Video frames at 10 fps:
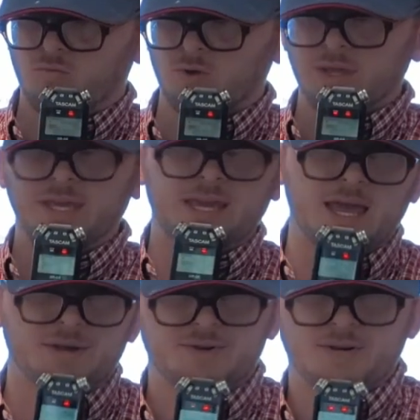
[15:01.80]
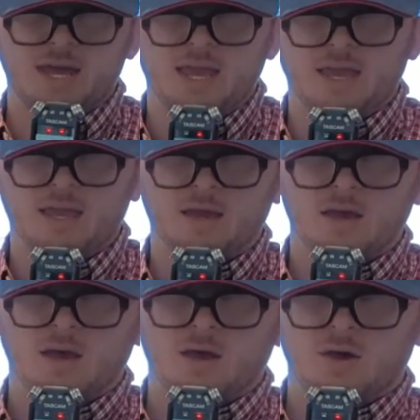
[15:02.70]
really can't say
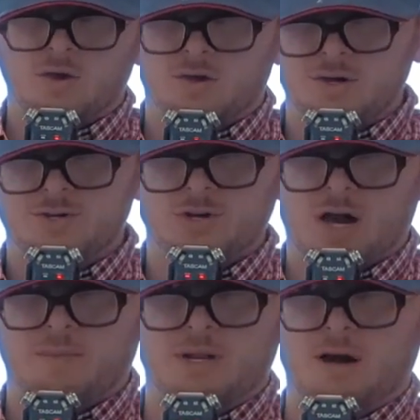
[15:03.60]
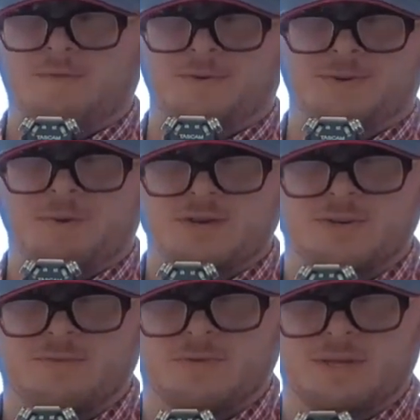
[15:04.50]
good job enough,
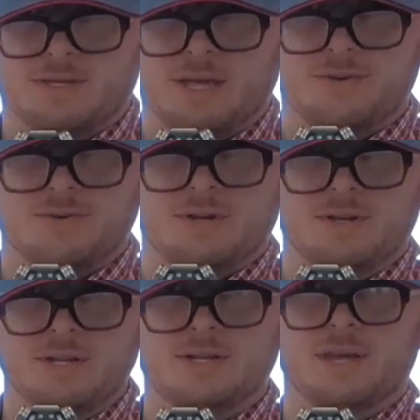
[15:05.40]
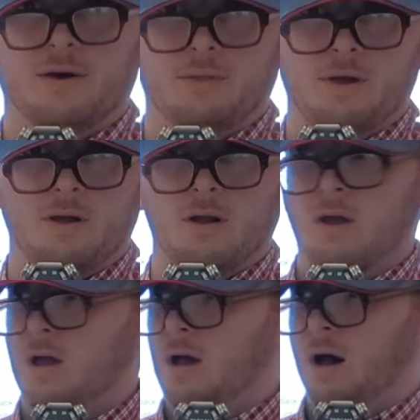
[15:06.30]
especially for the attention to detail there.
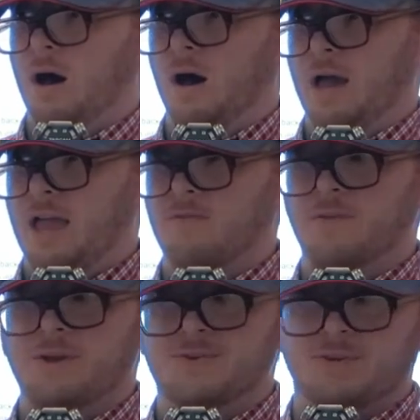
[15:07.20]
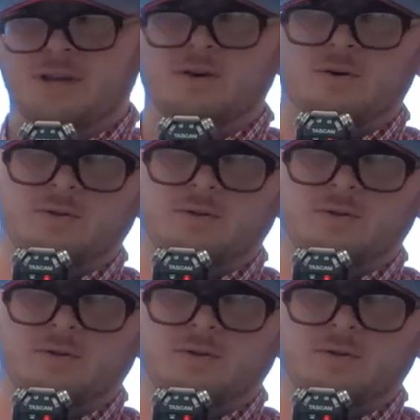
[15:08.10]
Every single